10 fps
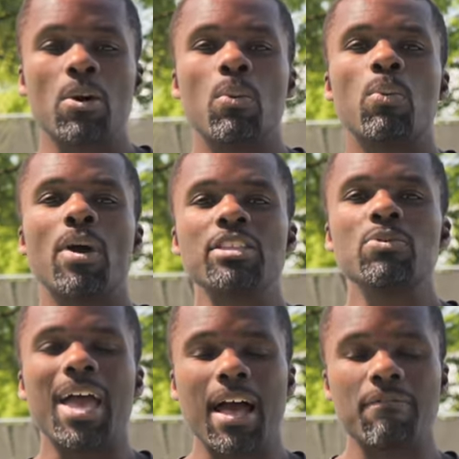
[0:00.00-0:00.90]
When you
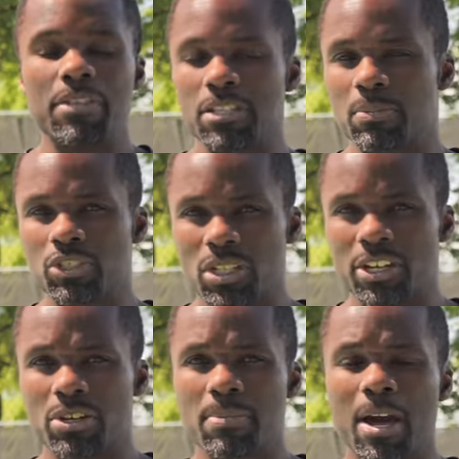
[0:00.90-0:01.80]
have this much
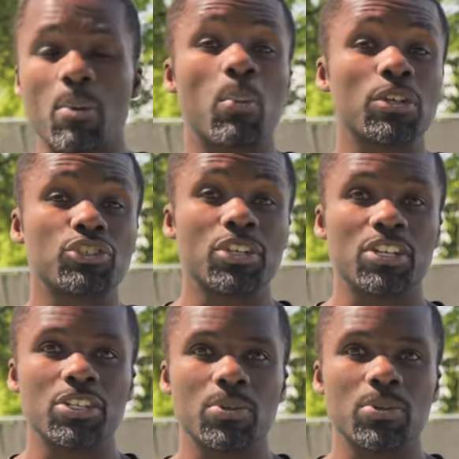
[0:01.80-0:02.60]
clarity about what you're going to